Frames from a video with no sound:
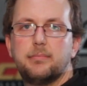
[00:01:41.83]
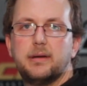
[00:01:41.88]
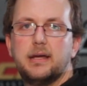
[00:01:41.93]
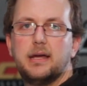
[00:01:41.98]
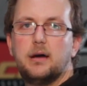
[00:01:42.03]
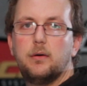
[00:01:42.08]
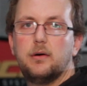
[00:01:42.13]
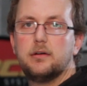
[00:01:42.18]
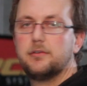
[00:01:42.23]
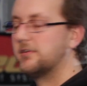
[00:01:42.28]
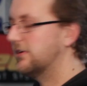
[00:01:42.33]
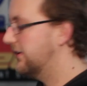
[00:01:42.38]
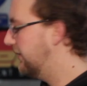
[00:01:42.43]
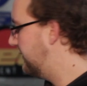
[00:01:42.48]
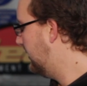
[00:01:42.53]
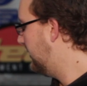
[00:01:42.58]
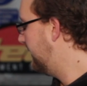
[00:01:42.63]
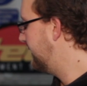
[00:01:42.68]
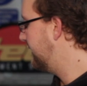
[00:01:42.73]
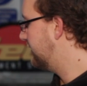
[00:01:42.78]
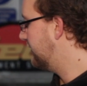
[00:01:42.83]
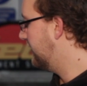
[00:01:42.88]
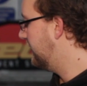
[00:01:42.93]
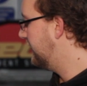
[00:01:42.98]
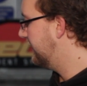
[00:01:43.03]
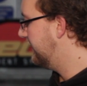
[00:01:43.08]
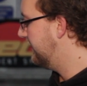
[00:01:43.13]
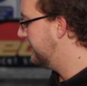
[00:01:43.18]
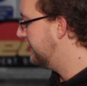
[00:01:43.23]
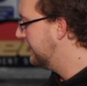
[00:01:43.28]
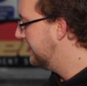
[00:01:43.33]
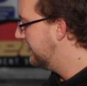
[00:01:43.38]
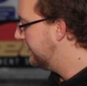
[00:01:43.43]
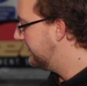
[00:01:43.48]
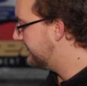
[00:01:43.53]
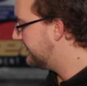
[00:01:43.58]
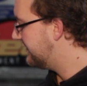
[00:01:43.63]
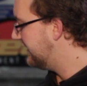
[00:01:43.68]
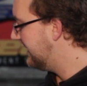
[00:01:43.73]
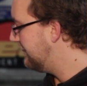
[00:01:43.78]
power. So on the dyno,
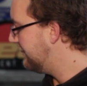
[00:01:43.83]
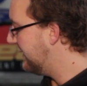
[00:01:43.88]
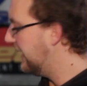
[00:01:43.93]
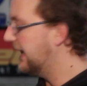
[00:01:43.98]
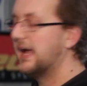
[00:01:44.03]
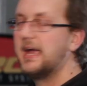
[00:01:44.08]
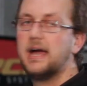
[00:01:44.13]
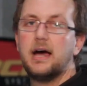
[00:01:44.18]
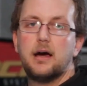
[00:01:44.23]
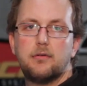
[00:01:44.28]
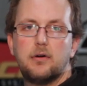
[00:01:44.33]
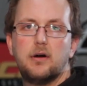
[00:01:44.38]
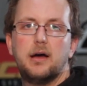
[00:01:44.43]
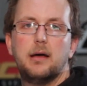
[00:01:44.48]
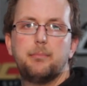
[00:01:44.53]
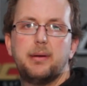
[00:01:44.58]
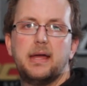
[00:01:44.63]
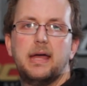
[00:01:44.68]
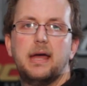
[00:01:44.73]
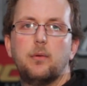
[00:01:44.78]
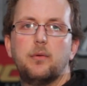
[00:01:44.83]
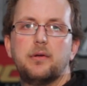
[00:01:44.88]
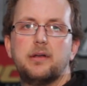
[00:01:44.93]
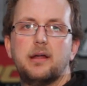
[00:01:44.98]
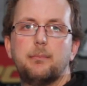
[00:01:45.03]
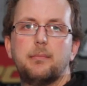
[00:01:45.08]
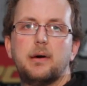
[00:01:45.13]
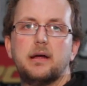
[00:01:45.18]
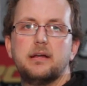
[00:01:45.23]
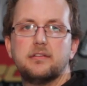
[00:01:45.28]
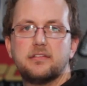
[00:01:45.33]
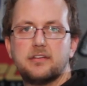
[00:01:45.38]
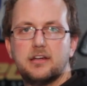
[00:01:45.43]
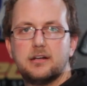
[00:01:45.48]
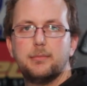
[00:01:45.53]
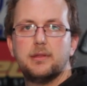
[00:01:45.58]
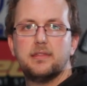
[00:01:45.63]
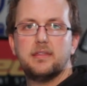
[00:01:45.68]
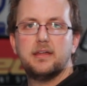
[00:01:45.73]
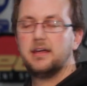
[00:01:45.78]
the same outright power number is going
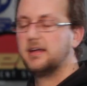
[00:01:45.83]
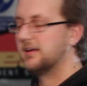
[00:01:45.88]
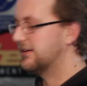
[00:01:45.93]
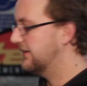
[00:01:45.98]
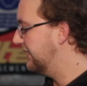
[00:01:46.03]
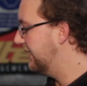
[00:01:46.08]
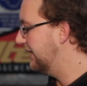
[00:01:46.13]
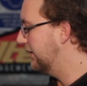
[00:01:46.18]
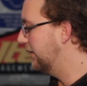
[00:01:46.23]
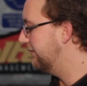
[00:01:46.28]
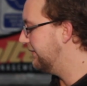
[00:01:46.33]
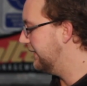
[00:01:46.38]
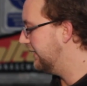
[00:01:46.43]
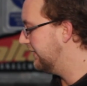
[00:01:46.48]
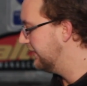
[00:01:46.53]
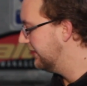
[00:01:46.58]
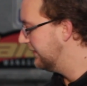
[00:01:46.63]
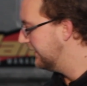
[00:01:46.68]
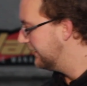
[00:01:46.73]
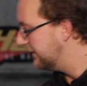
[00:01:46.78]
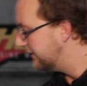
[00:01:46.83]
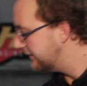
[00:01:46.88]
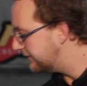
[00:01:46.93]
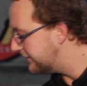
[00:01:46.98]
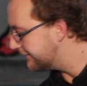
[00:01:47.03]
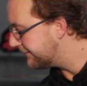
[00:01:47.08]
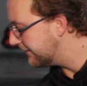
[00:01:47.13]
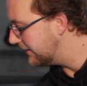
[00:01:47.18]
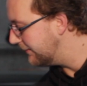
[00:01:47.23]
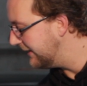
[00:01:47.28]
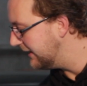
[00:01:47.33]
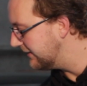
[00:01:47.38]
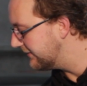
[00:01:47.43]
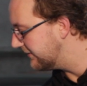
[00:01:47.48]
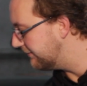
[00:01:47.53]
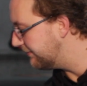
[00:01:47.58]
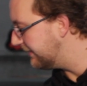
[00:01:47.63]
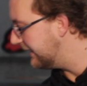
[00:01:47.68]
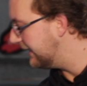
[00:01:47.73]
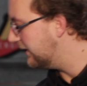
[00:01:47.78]
to be there. However, different amounts
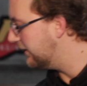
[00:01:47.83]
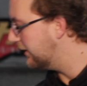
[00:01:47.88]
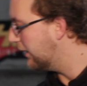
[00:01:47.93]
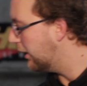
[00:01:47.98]
of power